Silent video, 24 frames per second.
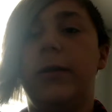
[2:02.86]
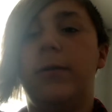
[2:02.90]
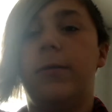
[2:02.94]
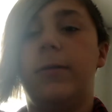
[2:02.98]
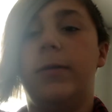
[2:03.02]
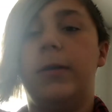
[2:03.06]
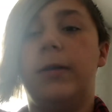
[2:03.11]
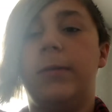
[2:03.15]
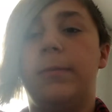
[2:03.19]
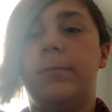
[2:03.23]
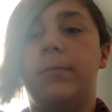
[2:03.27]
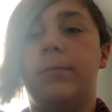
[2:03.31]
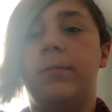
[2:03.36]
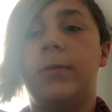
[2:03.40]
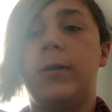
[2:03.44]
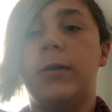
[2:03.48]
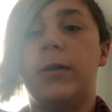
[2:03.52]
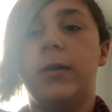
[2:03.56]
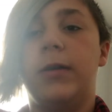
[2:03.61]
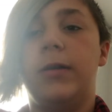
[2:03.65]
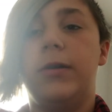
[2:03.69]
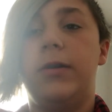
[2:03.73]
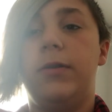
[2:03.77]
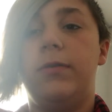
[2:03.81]
know what I'm
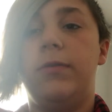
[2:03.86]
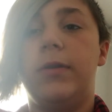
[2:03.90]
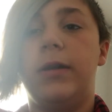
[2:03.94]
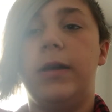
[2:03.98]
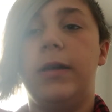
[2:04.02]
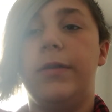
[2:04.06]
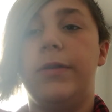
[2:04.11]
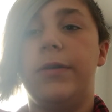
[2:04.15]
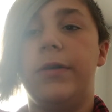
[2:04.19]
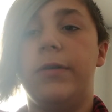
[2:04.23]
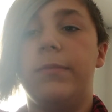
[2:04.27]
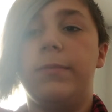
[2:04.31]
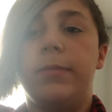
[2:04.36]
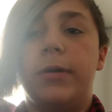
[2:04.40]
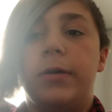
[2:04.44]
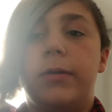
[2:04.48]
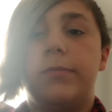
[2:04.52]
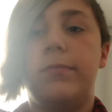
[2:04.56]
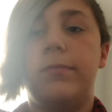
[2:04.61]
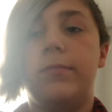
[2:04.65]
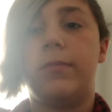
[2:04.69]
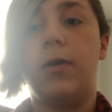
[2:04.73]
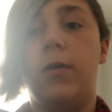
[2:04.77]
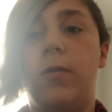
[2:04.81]
gonna do down there, but
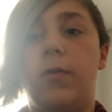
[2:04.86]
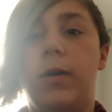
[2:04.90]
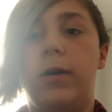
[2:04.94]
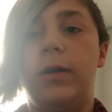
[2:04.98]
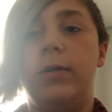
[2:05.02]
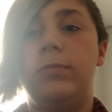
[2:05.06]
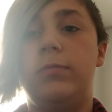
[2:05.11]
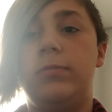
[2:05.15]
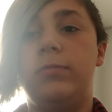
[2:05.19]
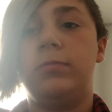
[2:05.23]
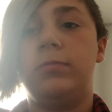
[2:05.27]
oh well.